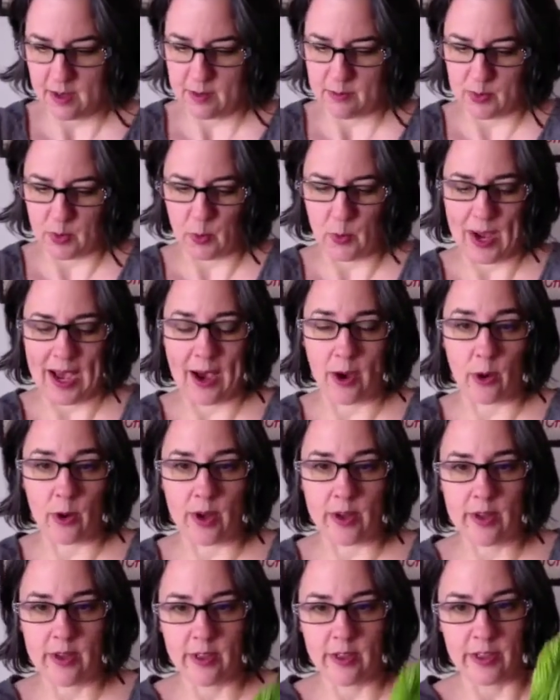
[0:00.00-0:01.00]
But wow,
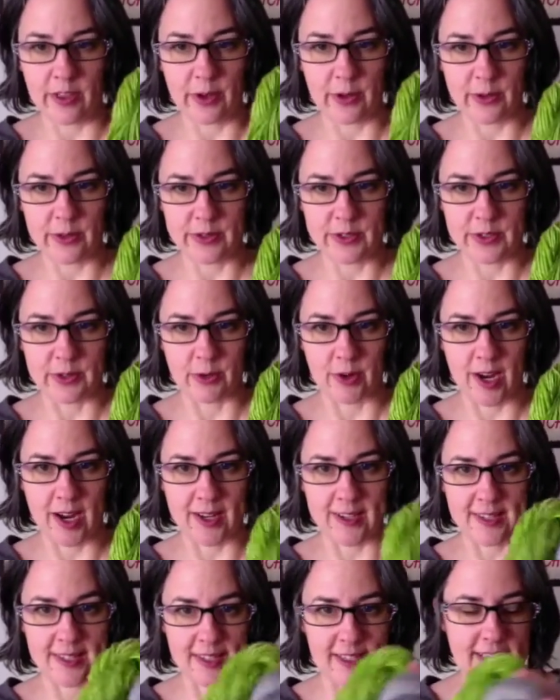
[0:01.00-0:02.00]
those two are
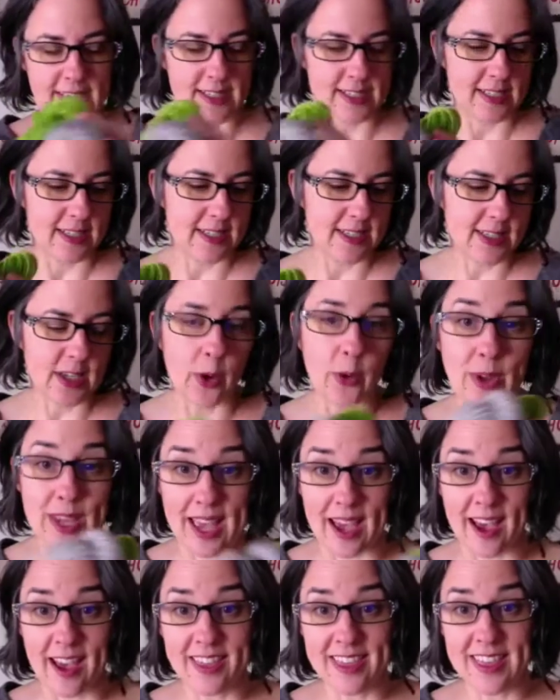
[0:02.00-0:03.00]
excellent. So
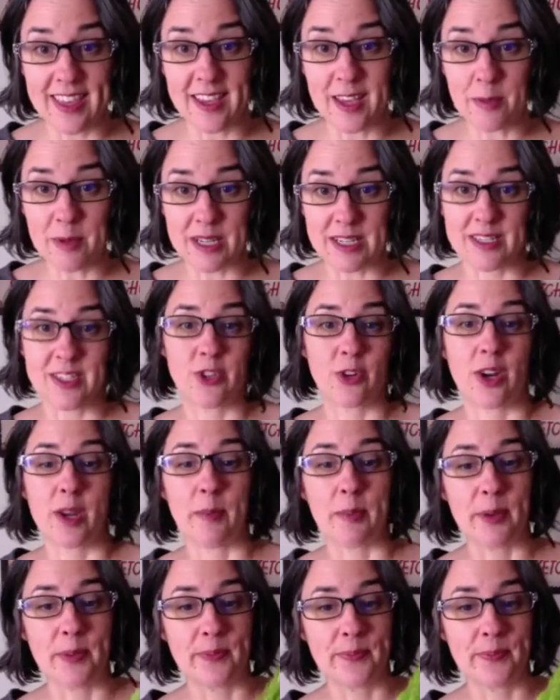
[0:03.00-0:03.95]
yeah, I think I'm going to stripe.